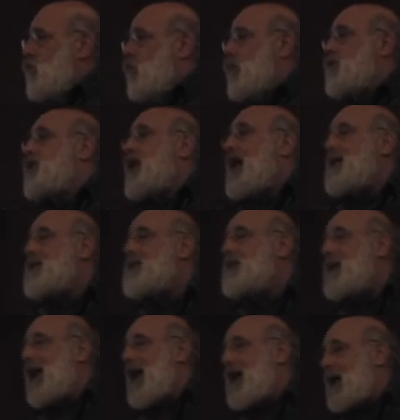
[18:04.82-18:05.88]
which
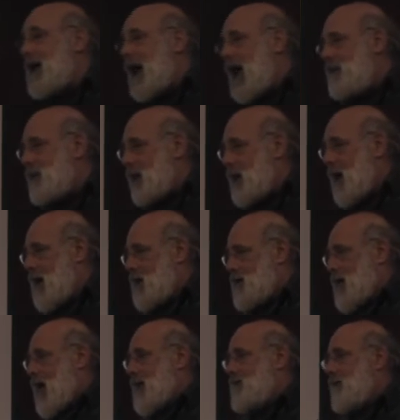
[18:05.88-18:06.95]
cuts the economic
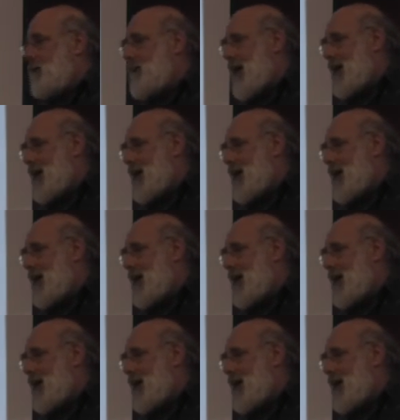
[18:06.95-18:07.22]
heart out of a